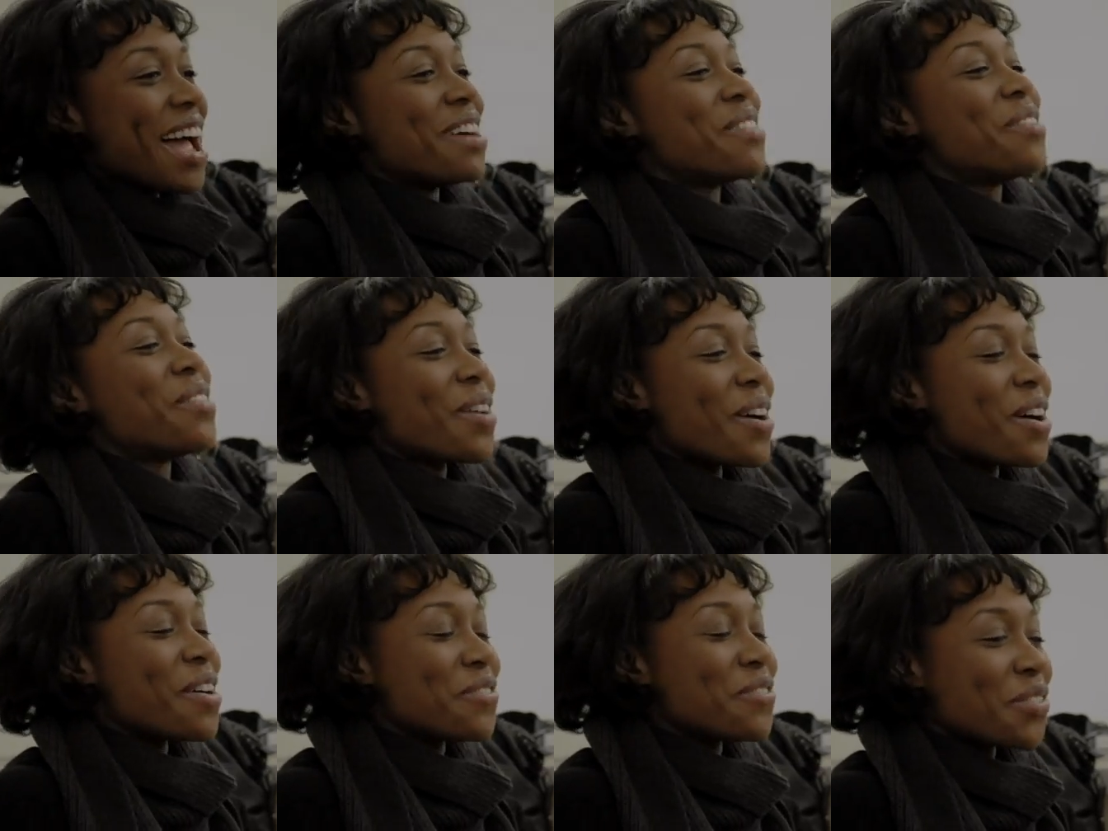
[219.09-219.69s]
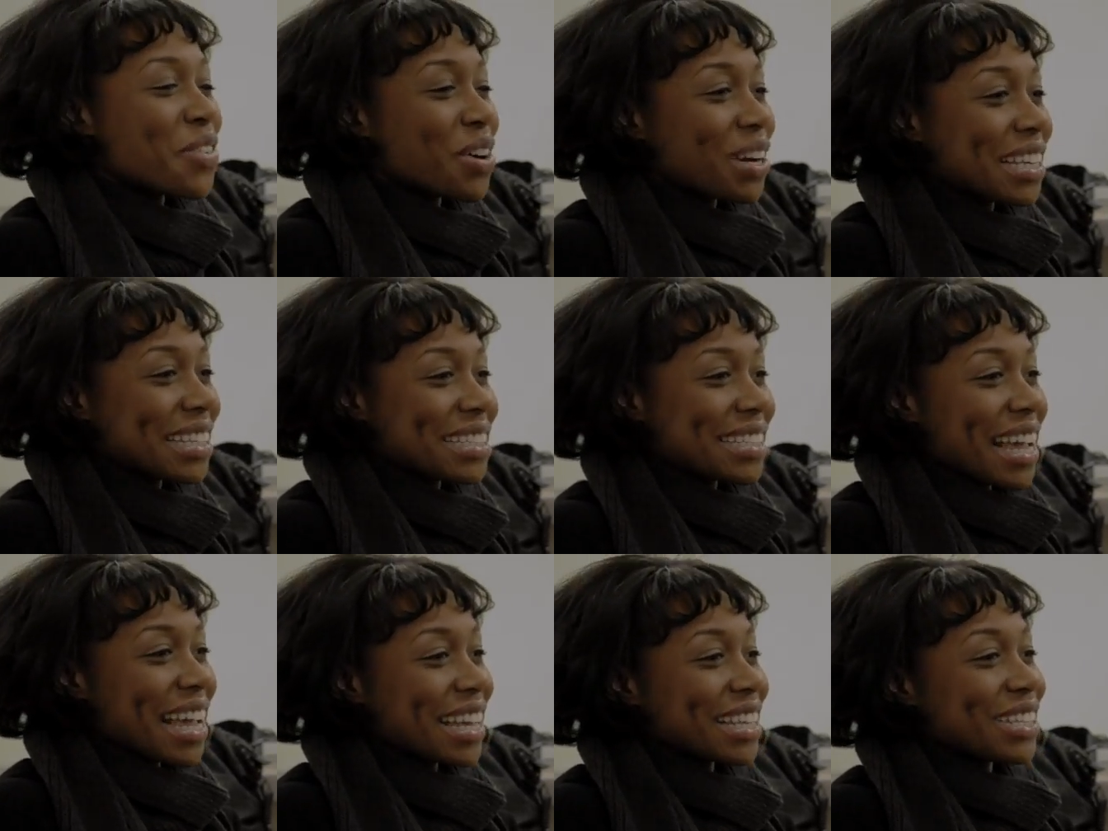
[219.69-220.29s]
and we're on
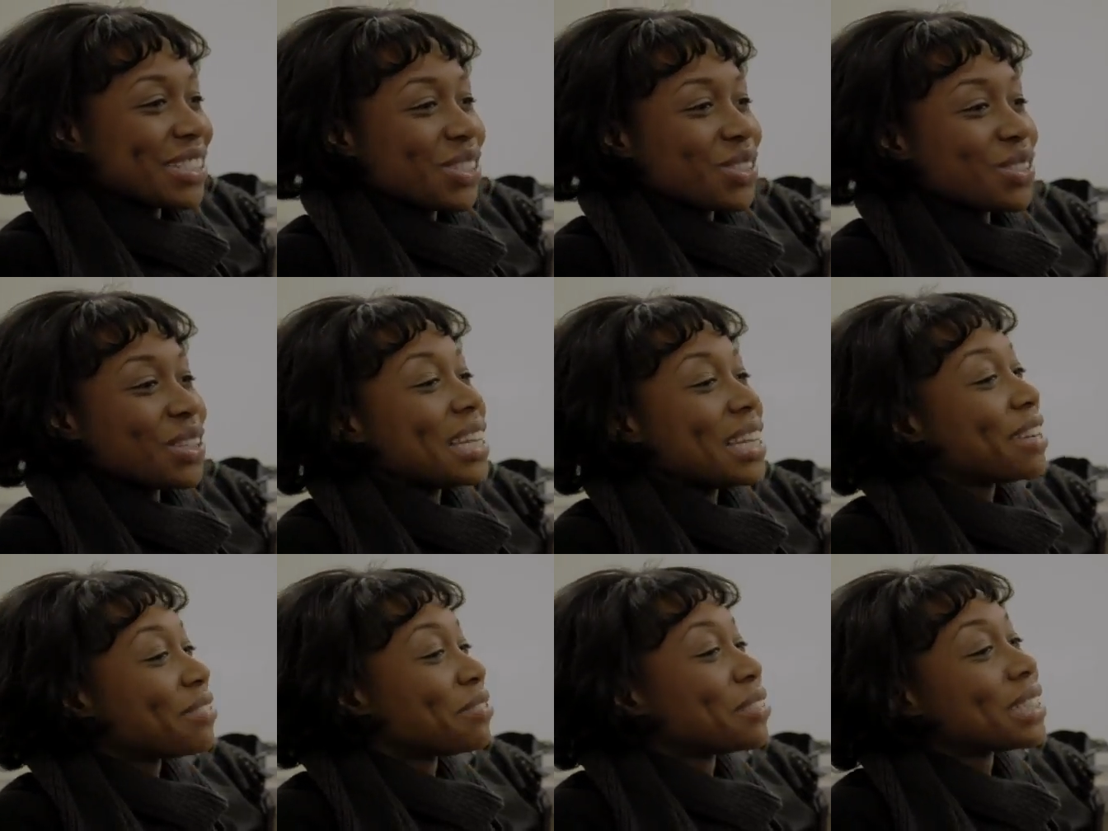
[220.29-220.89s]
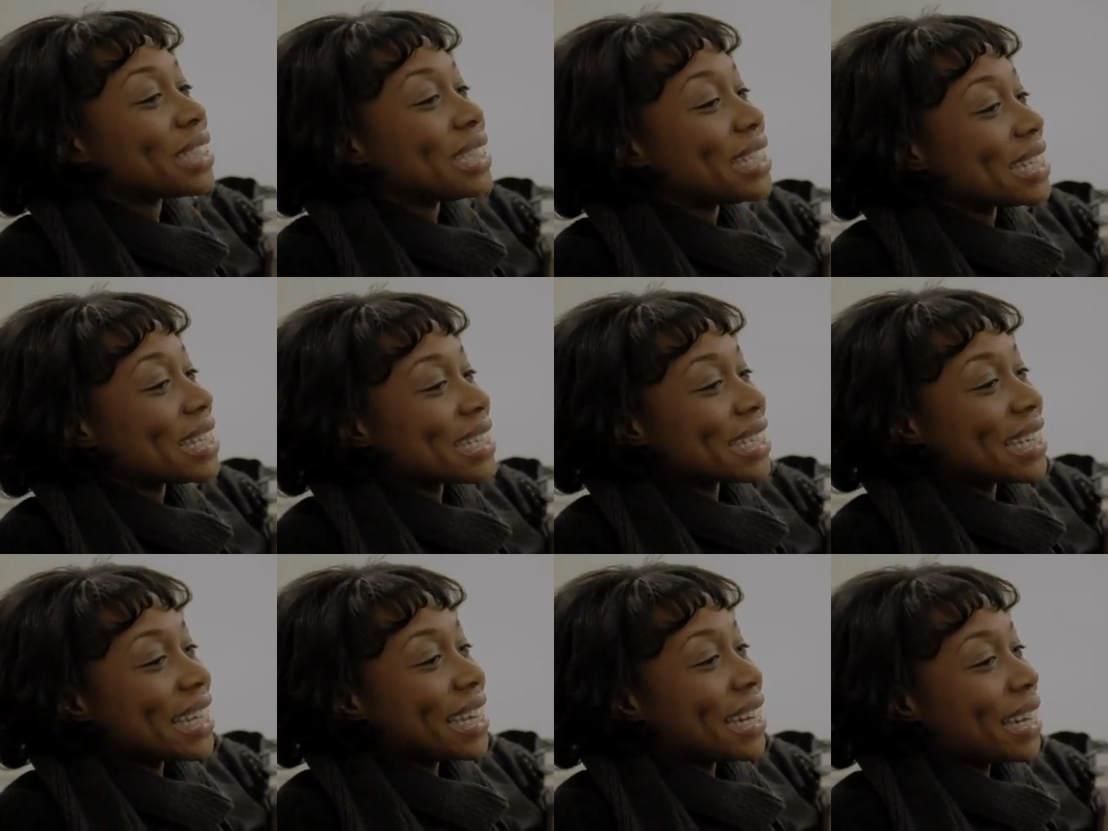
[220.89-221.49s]
42nd Street. It really
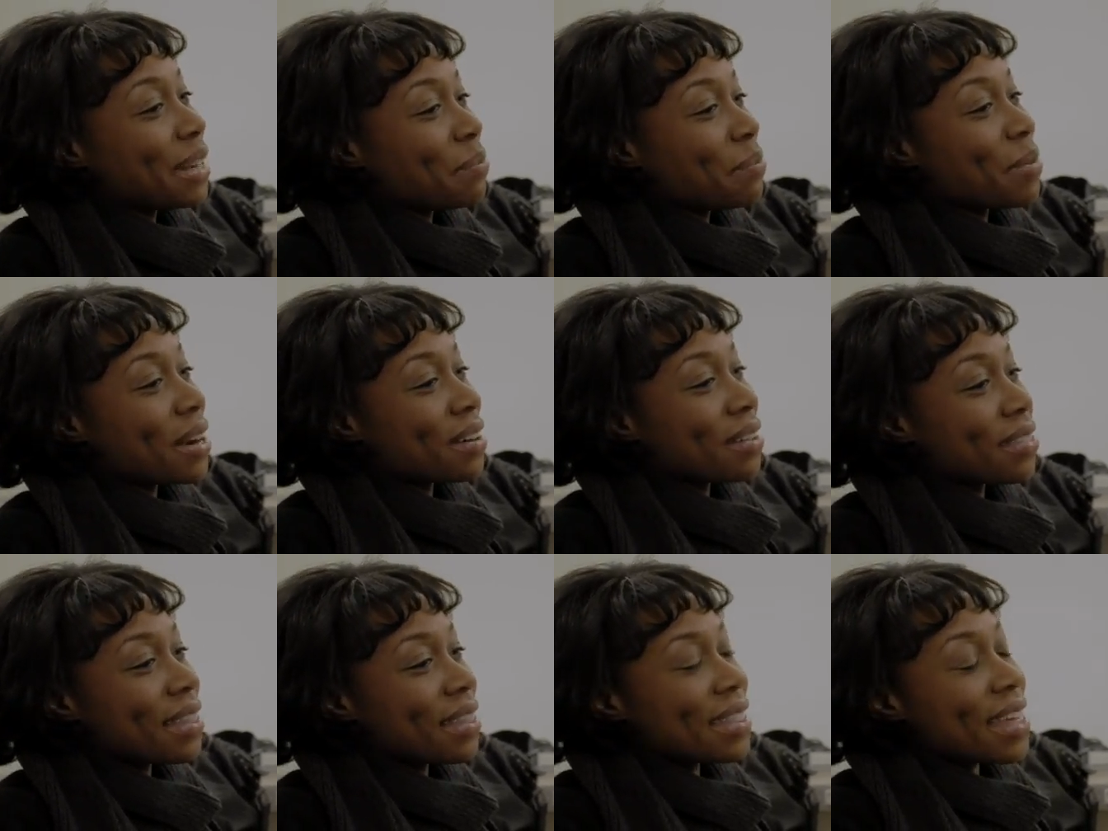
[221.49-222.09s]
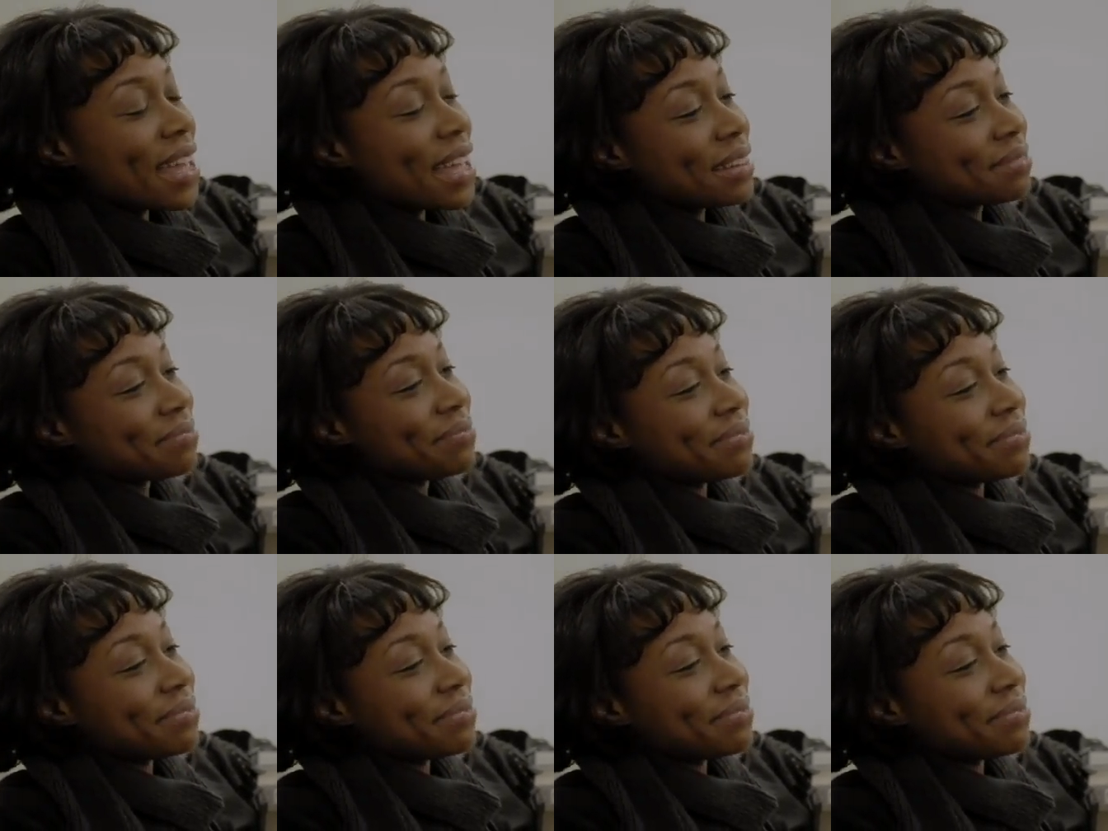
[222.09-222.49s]
doesn't get any better than that.